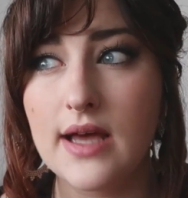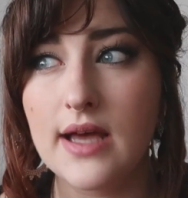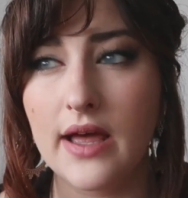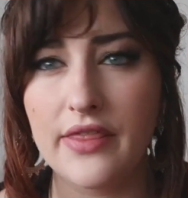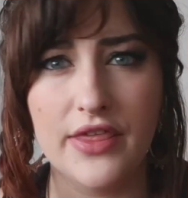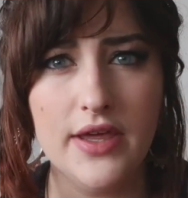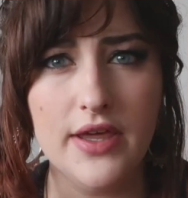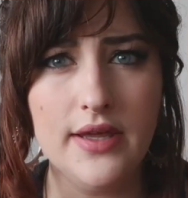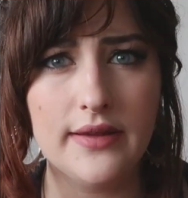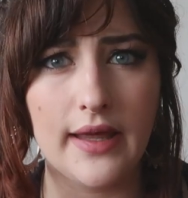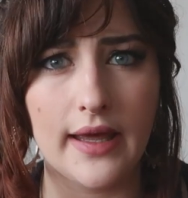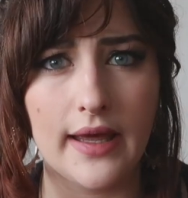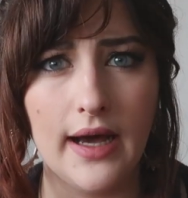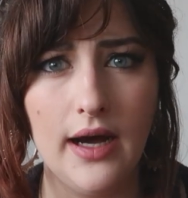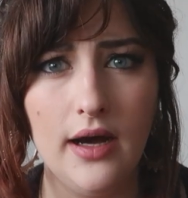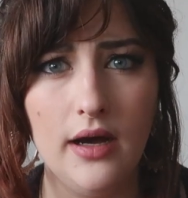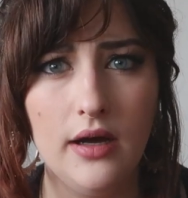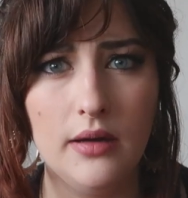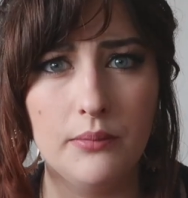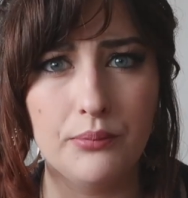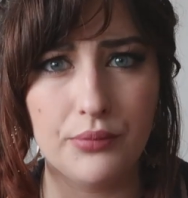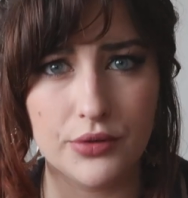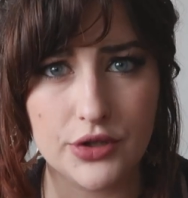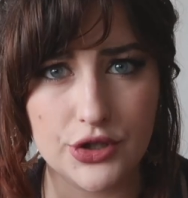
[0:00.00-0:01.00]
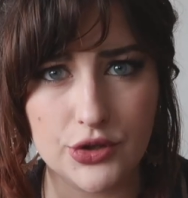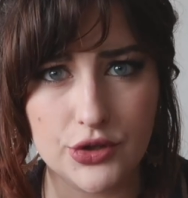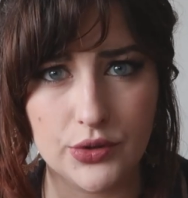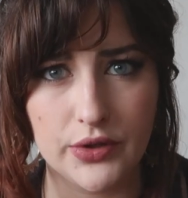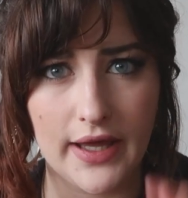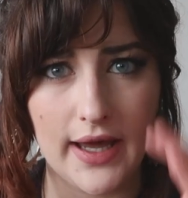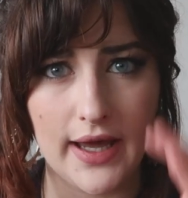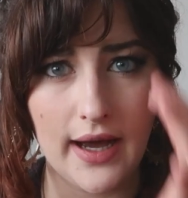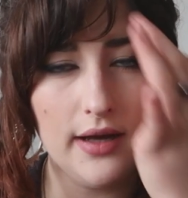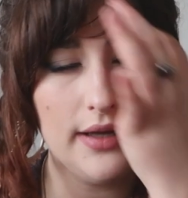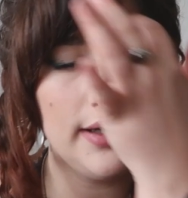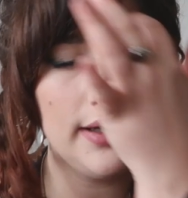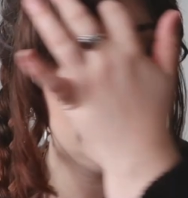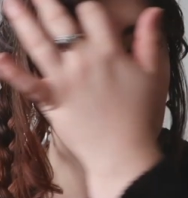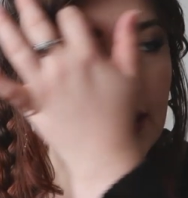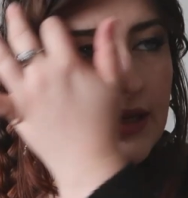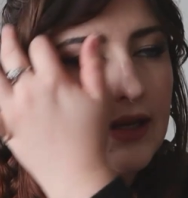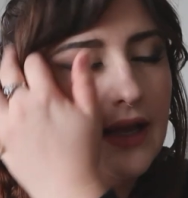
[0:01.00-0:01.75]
I think they are, I'm pretty sure they are.